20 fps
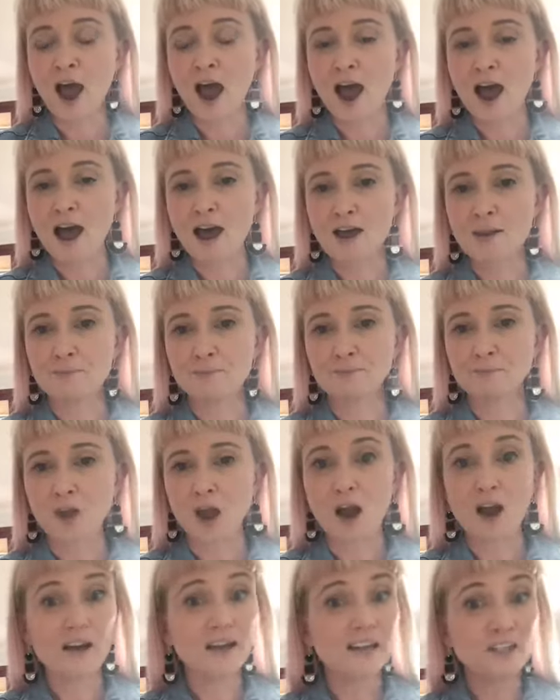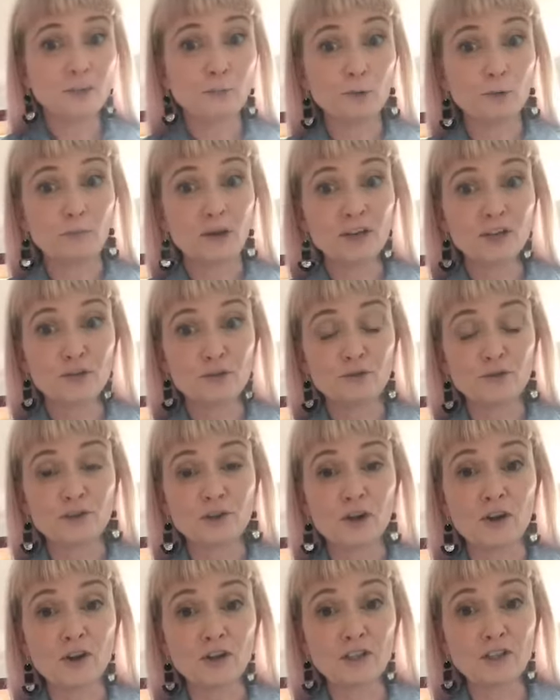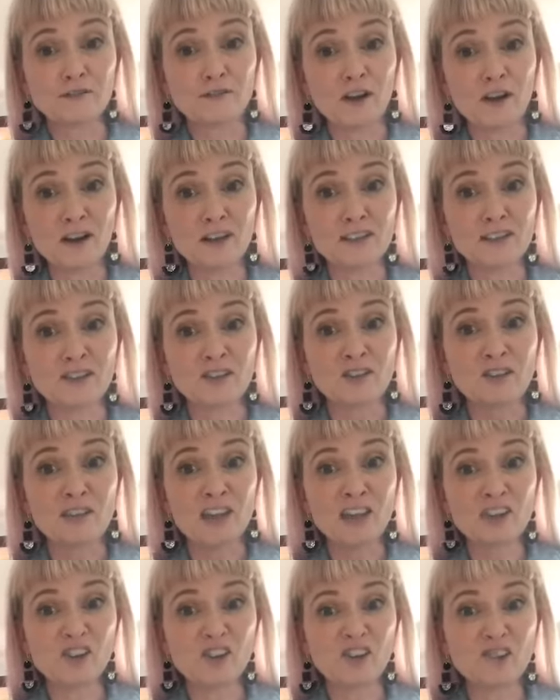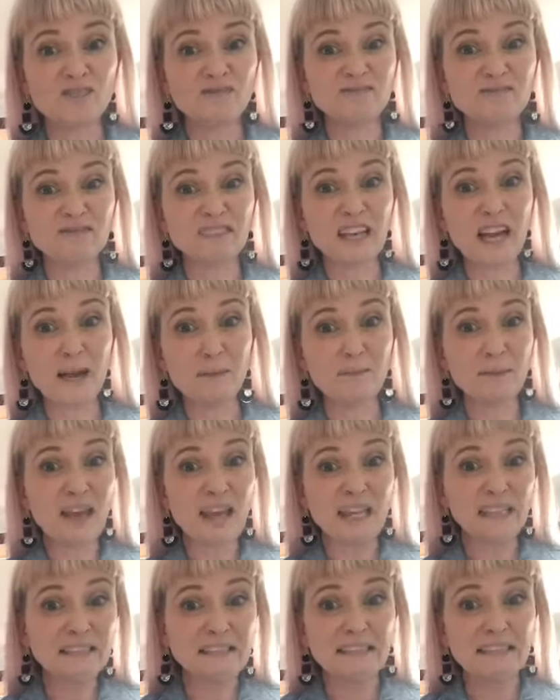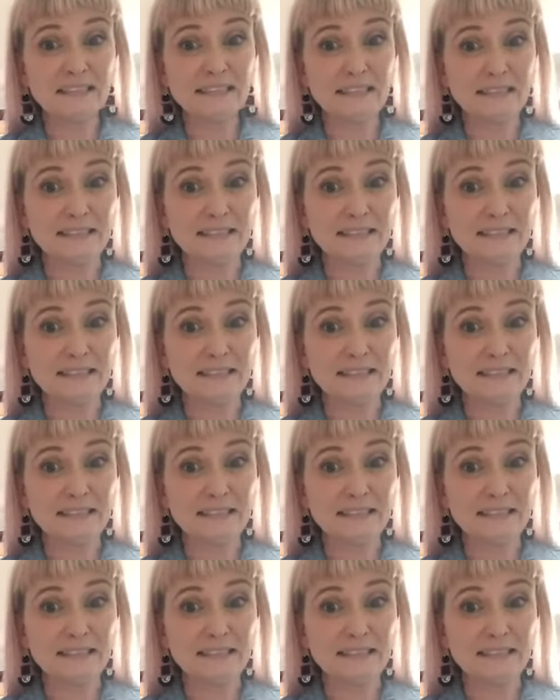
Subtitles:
I need to put my children on a device so they don't come and